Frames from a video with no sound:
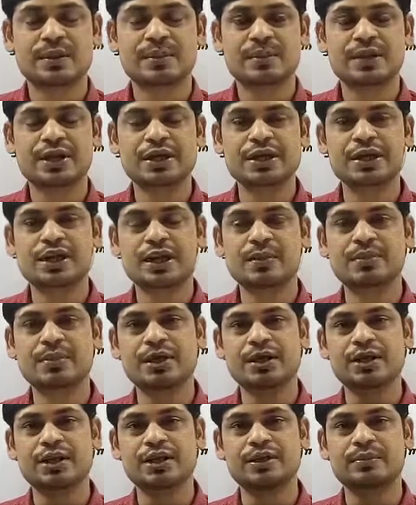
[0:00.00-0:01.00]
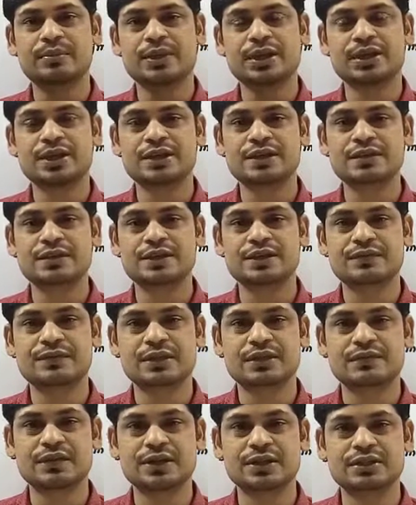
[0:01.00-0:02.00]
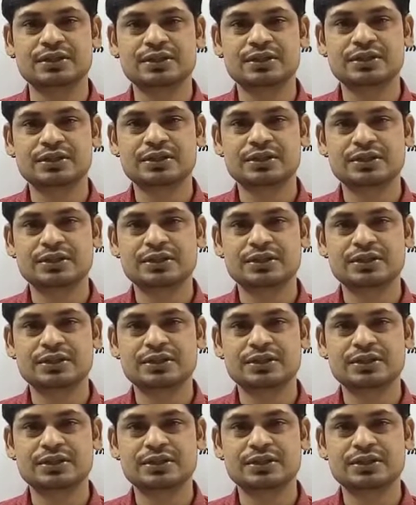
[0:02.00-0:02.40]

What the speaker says: Breaking and breaking is a different one.